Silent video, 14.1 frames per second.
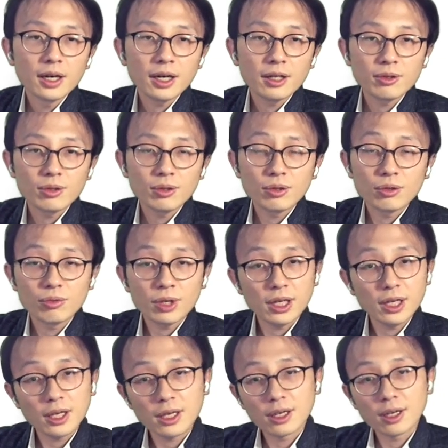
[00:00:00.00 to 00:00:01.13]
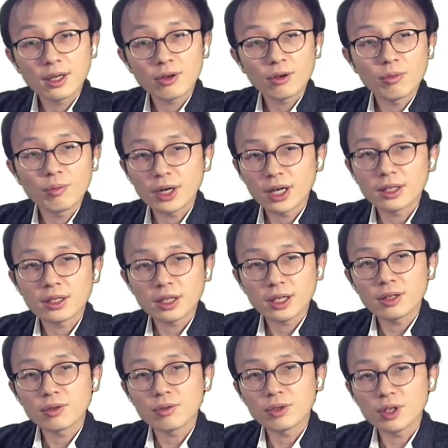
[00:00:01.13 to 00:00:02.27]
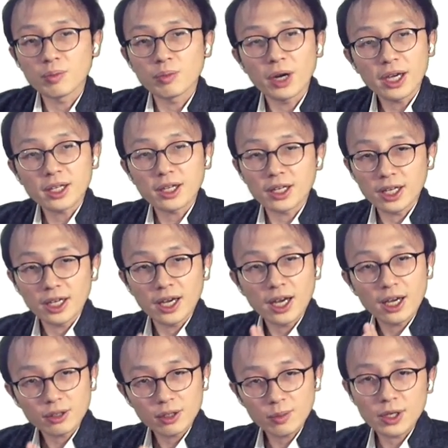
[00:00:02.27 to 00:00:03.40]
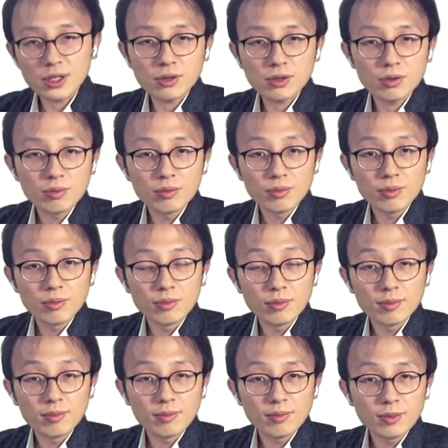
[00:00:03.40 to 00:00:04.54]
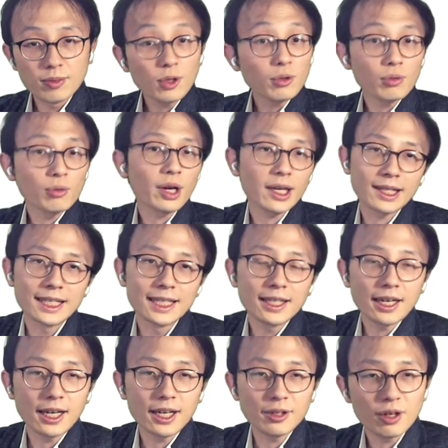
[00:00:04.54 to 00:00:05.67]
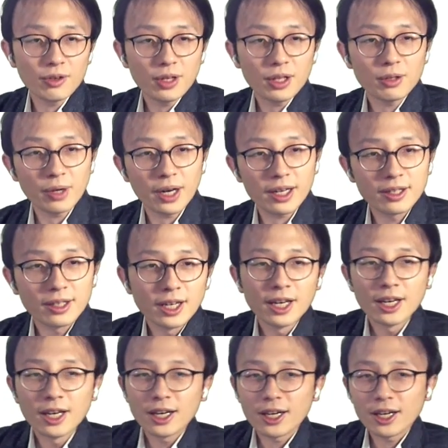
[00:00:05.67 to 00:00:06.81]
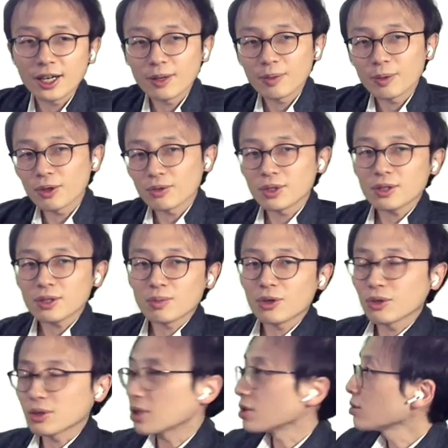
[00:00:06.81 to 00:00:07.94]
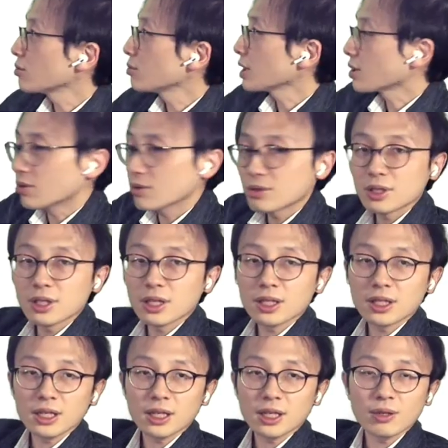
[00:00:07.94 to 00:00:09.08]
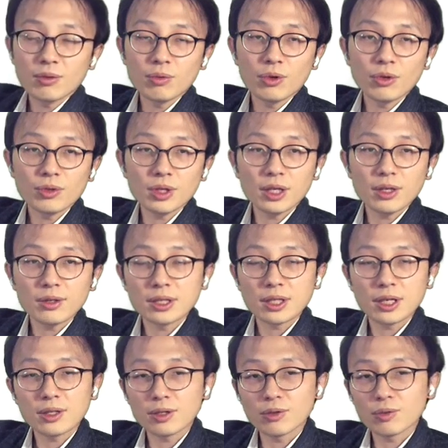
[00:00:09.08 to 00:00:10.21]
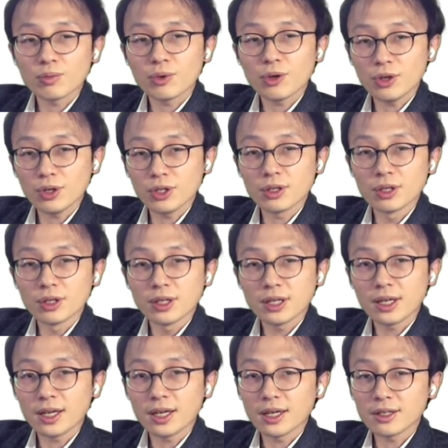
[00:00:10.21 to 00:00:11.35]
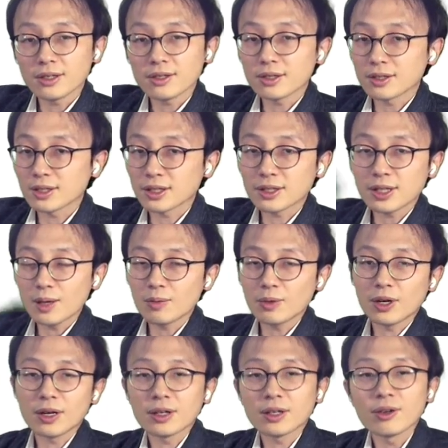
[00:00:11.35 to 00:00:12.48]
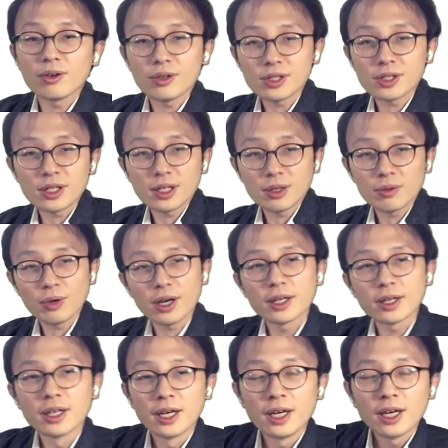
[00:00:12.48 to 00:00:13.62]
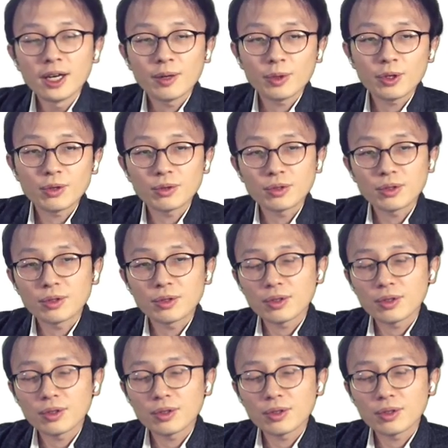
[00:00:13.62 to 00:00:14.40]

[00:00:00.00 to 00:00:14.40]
And we convert it to the binary activation, not weight neural network. Because this model, we consider the floating 32 point. This is the same one, originally one. Because